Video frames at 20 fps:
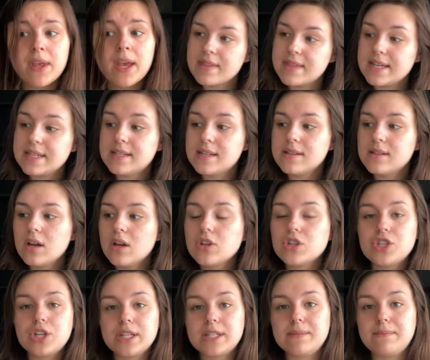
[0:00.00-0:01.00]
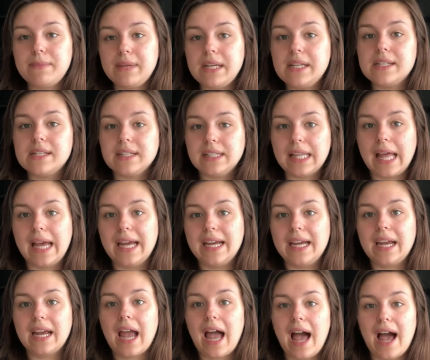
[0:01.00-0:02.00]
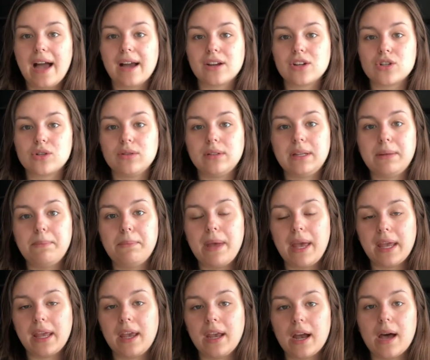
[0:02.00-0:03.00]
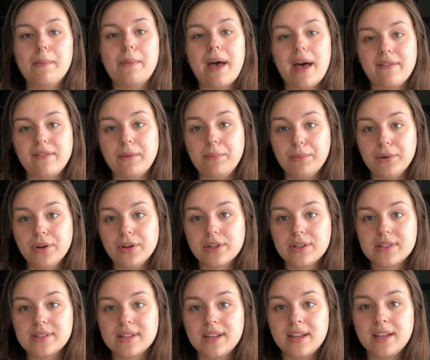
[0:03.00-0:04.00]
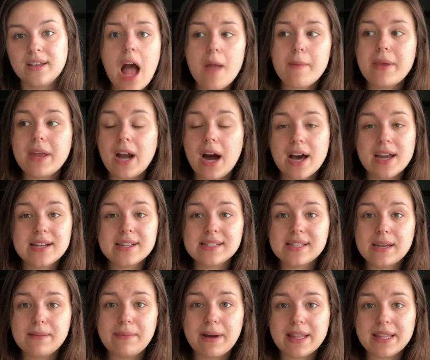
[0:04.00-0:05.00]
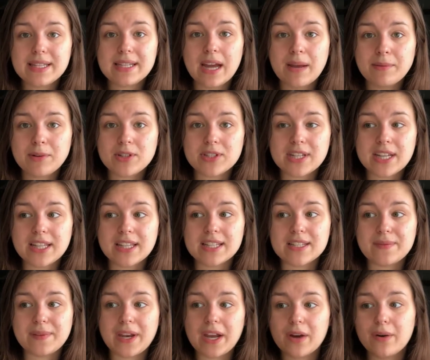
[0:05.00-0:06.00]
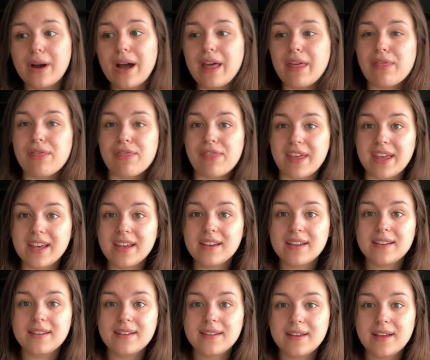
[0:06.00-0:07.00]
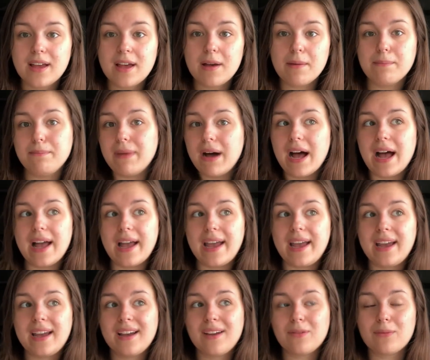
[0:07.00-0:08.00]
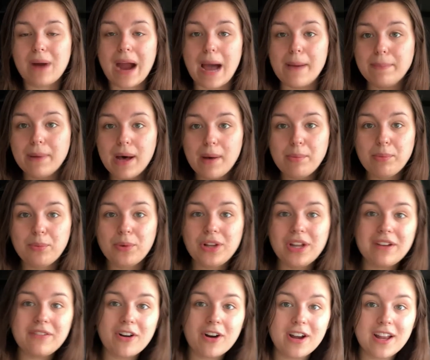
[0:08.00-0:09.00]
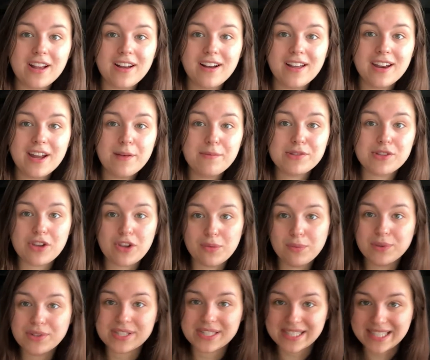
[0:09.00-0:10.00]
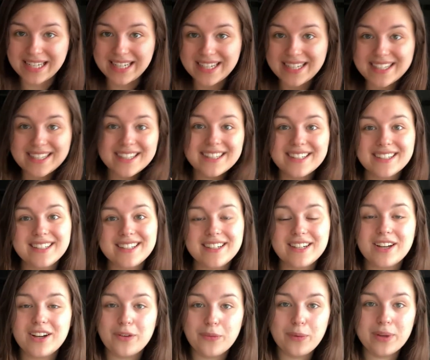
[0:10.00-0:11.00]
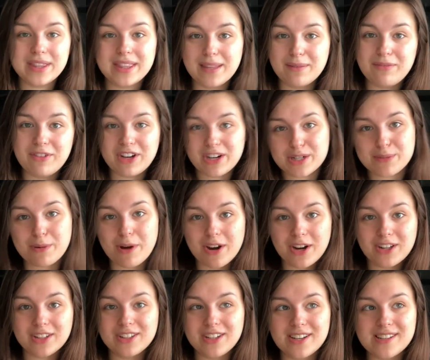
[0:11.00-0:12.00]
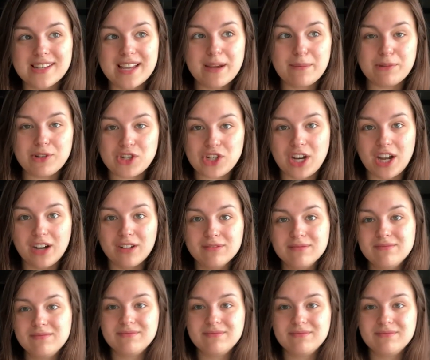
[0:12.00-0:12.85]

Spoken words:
This is all just me delaying actually picking up heavy books. I mean, honestly, by the time you're seeing this video, I think my wrap up will have already gone up, so you will see what the finished product looks like, but you know,